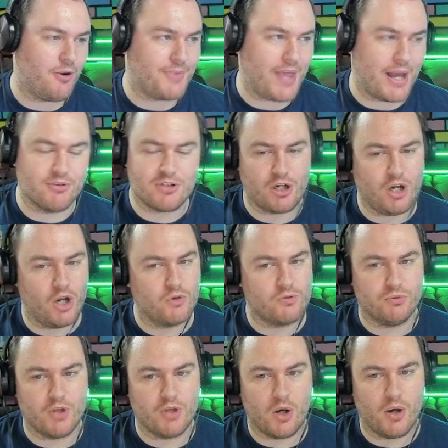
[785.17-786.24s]
That was a close
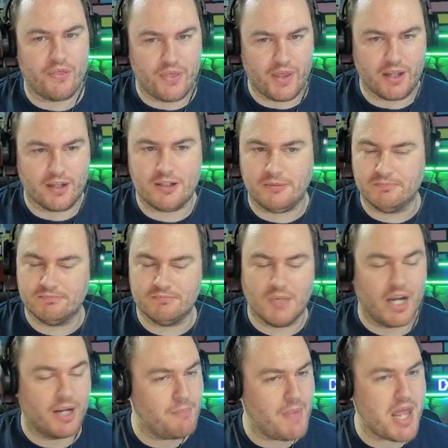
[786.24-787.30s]
one, though. I think
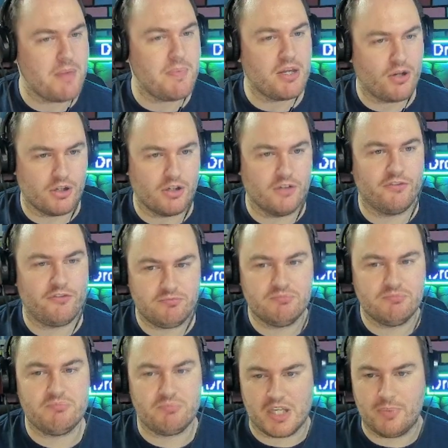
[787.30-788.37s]
I maybe could have
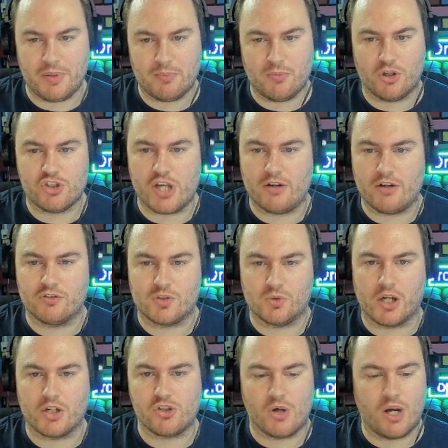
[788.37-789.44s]
been a bit more generous to Raichu.